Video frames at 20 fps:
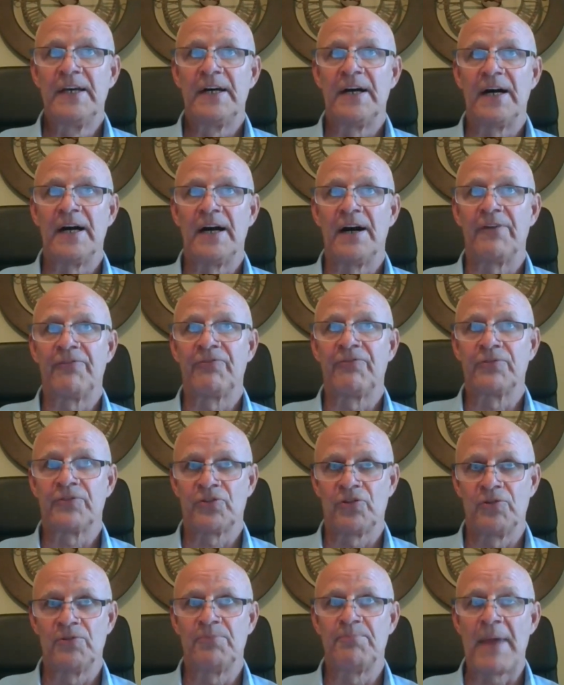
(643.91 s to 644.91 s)

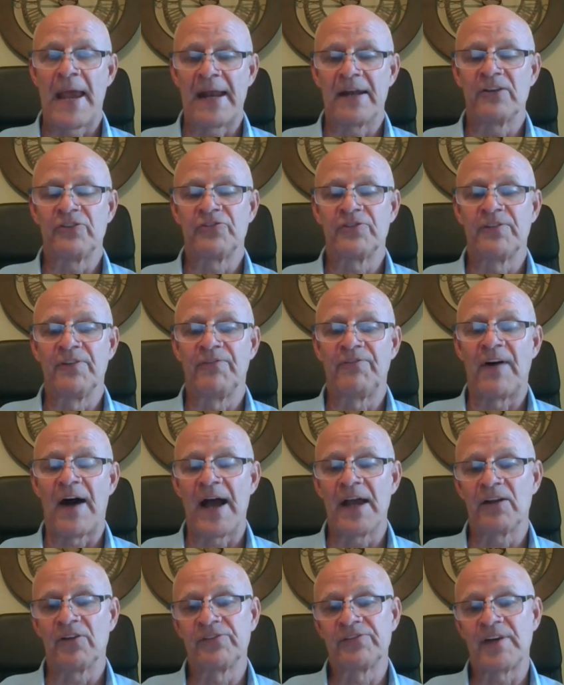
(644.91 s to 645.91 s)
to manage the
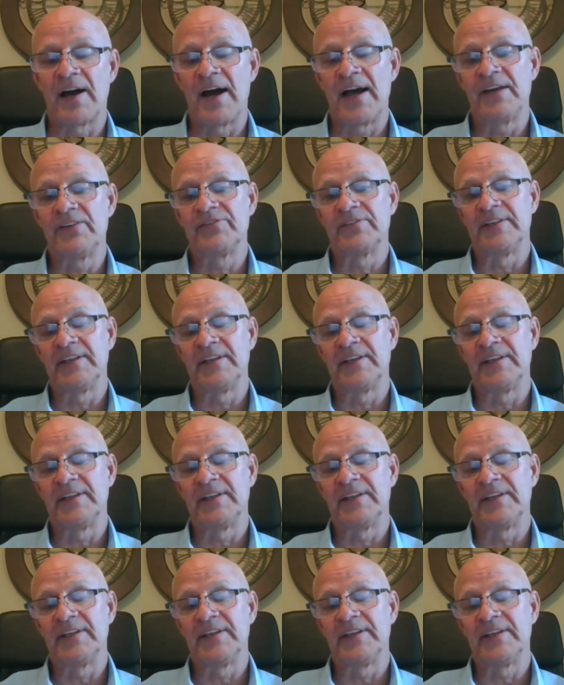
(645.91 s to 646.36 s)
file size.